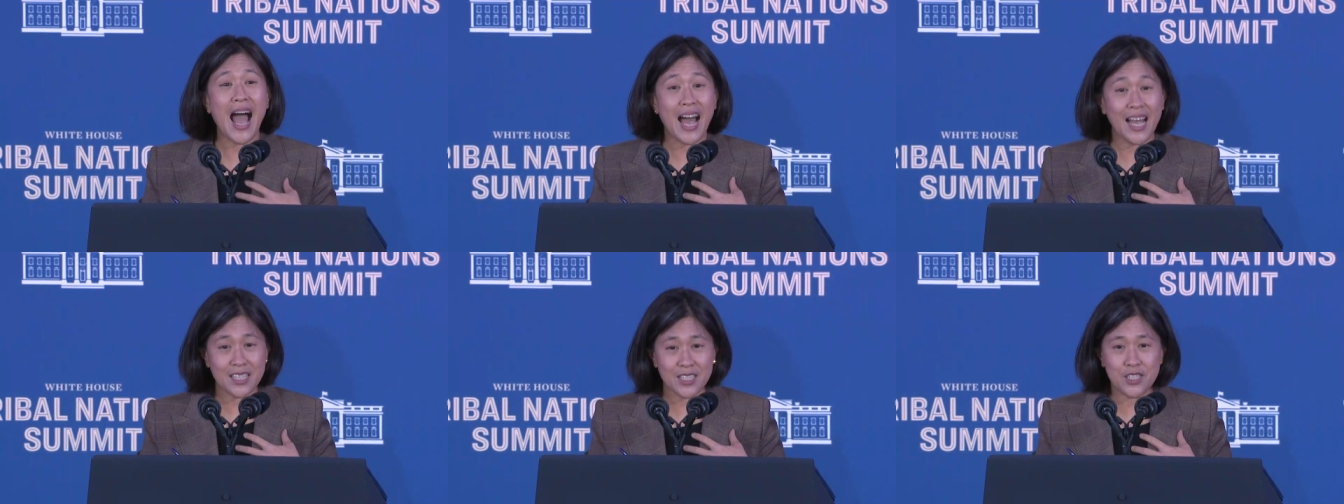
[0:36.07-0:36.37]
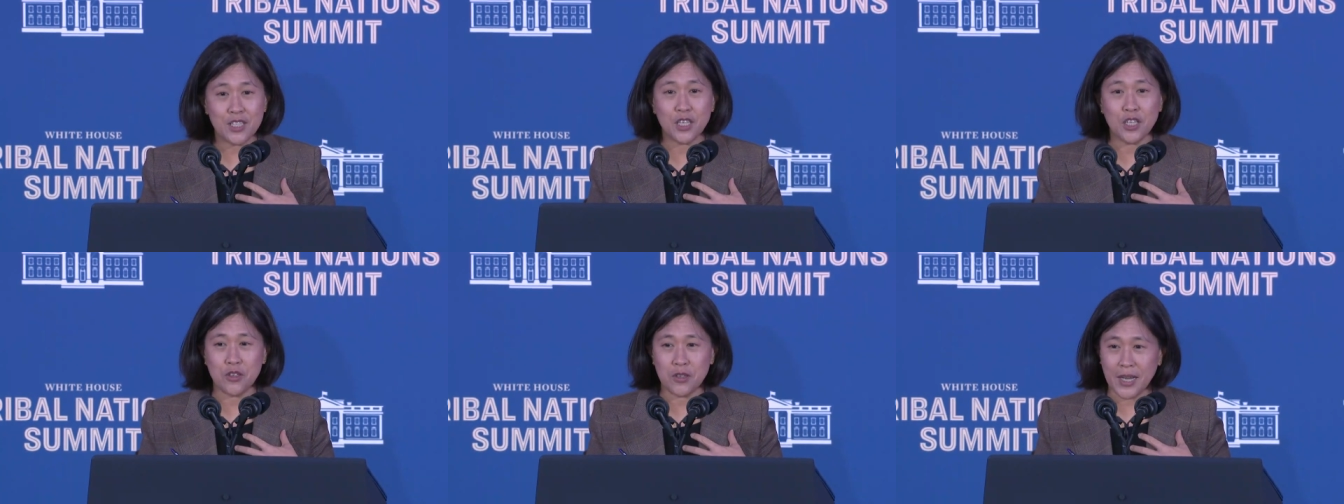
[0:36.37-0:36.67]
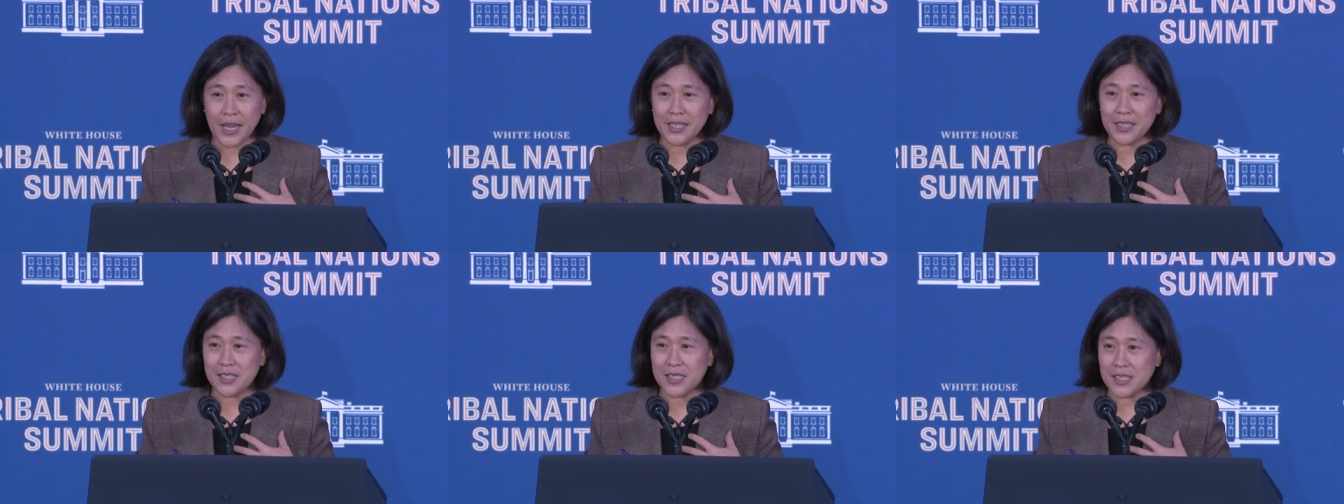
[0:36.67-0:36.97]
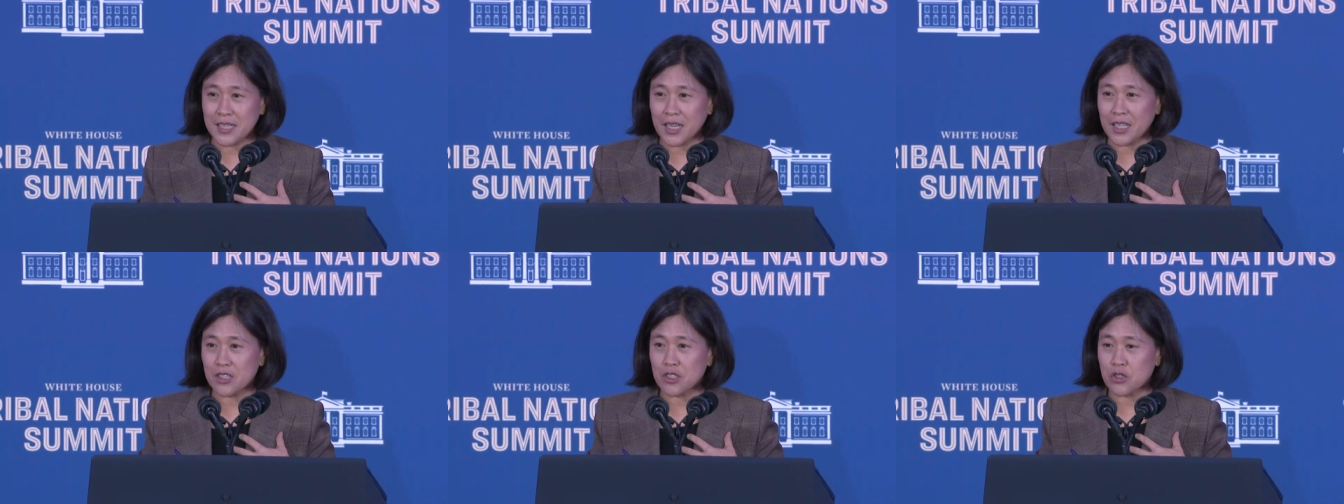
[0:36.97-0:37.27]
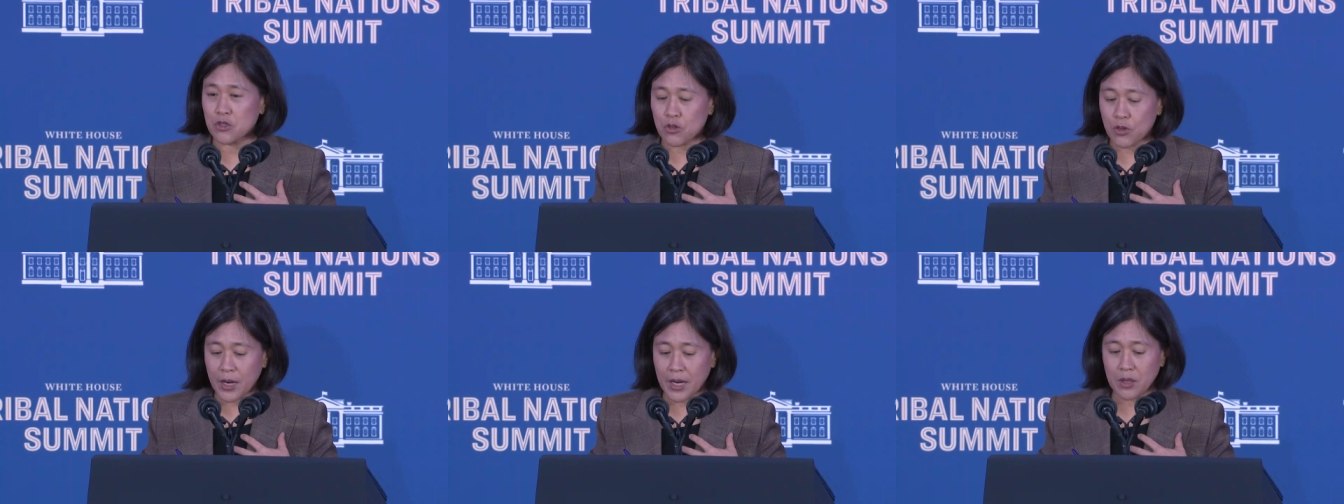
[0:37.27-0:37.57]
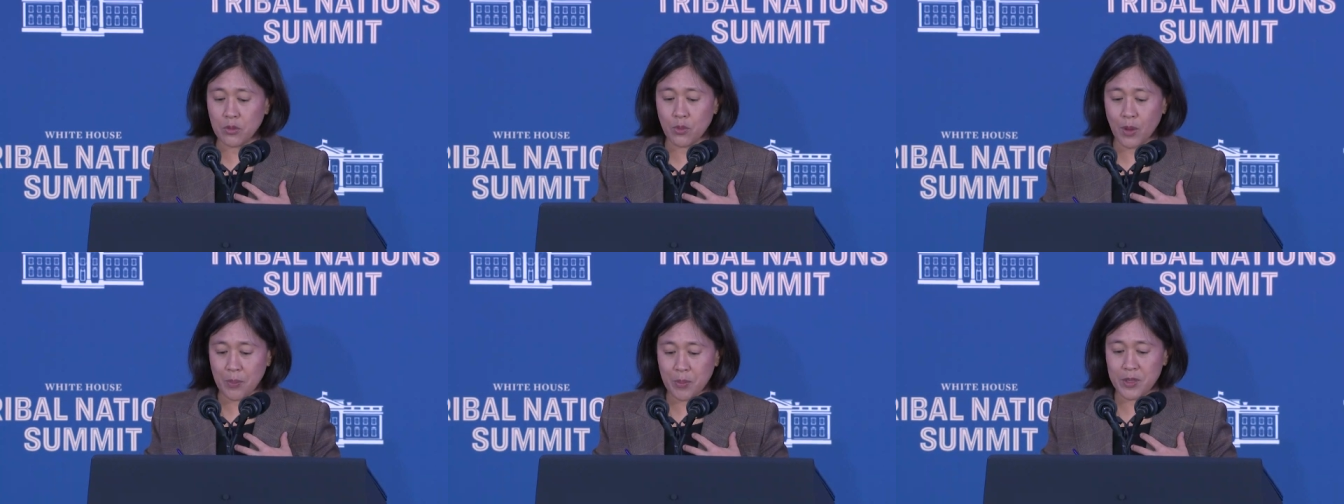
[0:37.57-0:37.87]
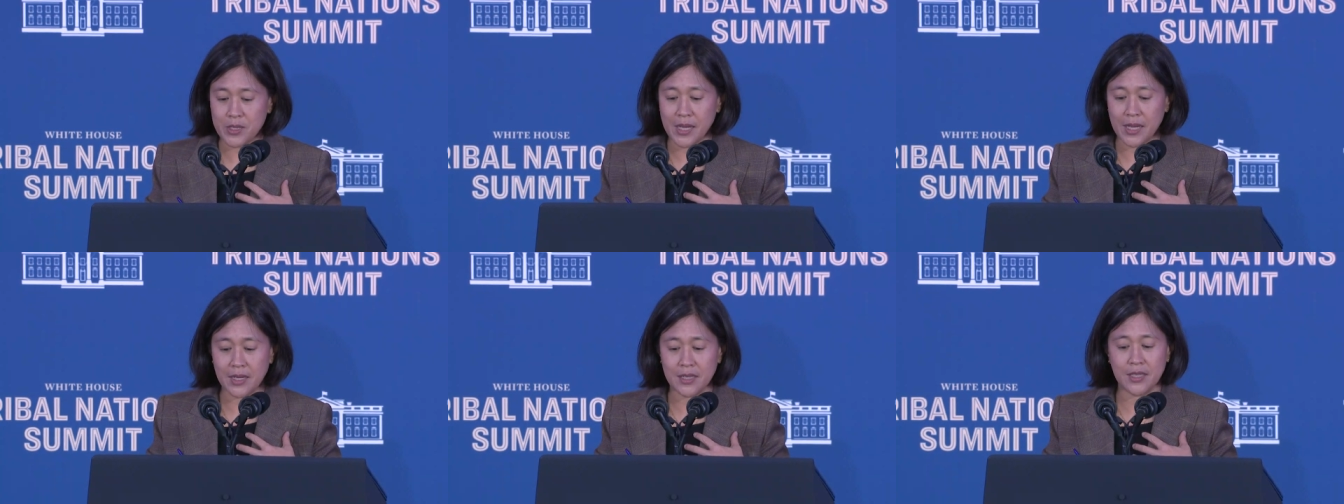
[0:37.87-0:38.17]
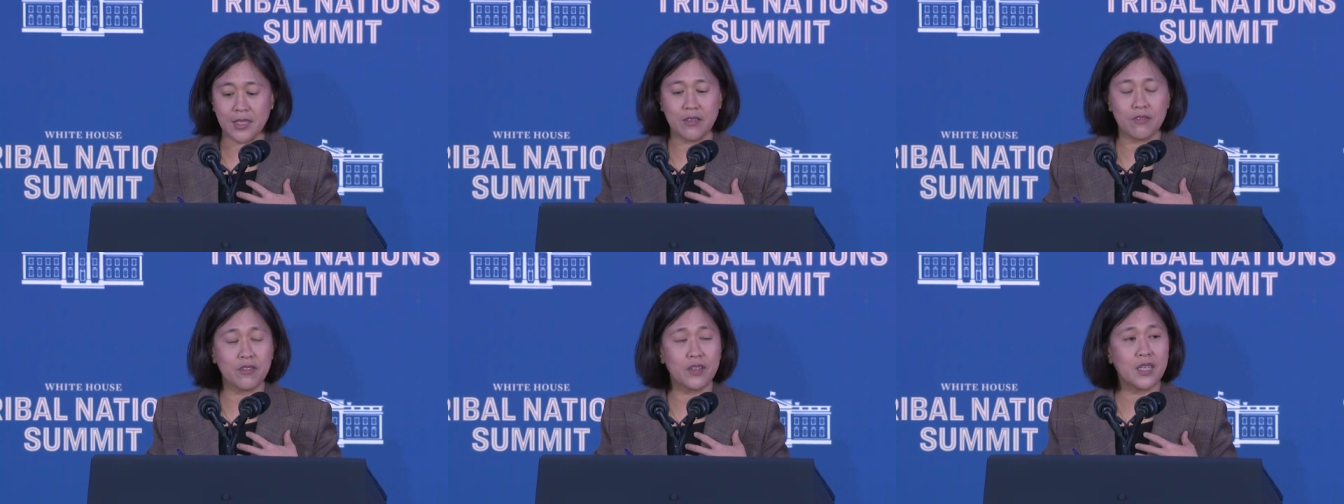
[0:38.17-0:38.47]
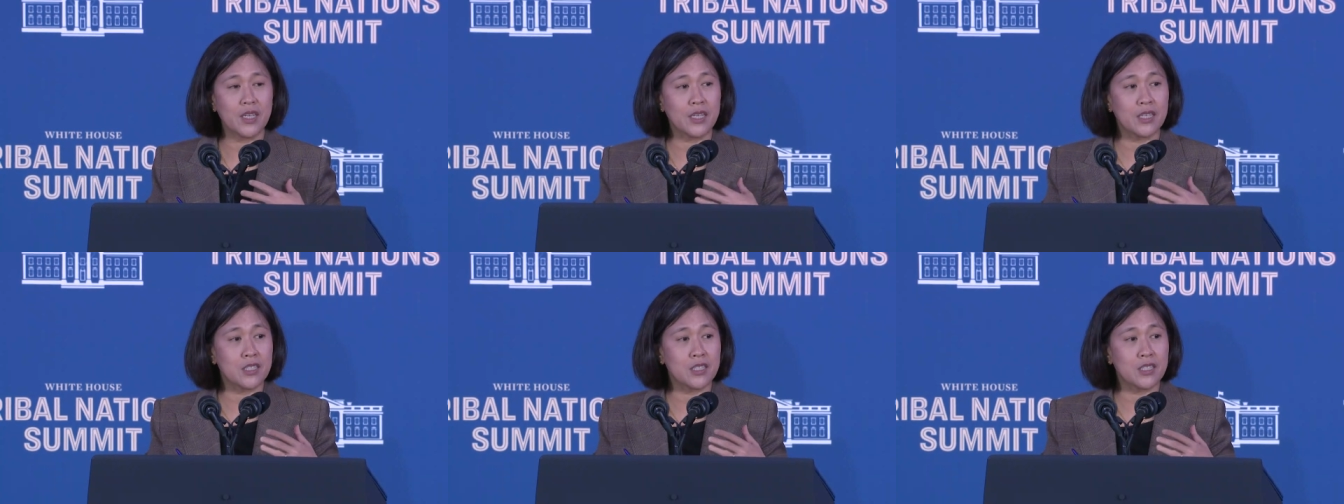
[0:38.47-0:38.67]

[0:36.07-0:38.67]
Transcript: As the United States Trade Representative,